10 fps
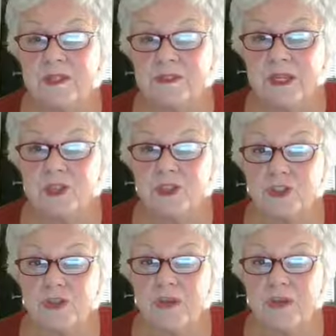they
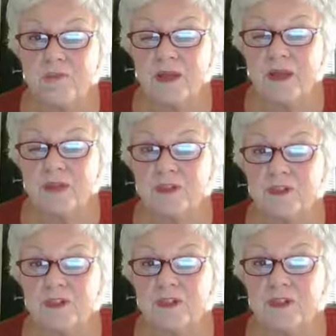do at
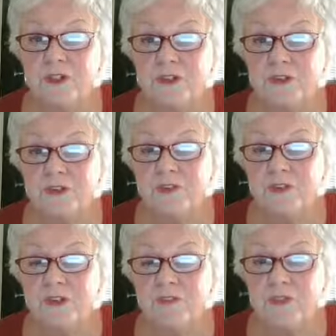Ballard for
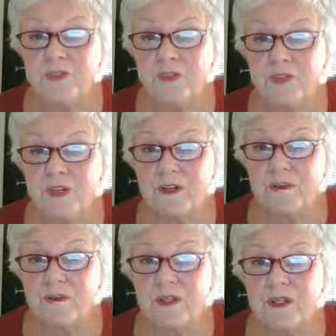physical
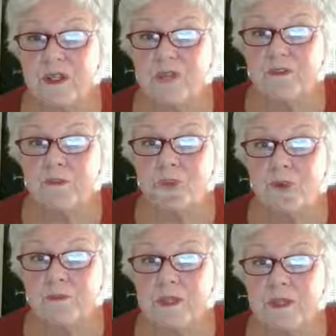therapy
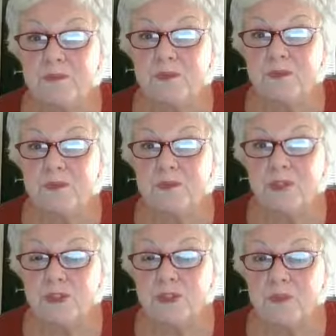for people
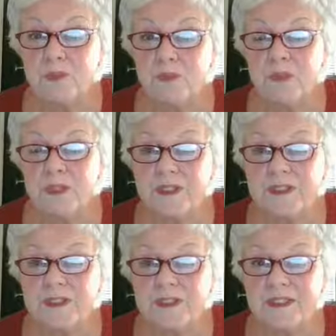just with
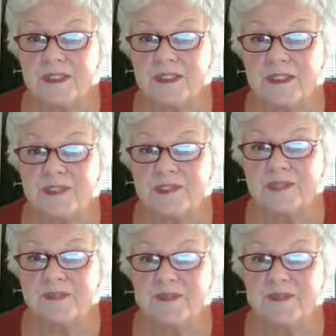Parkinson's disease.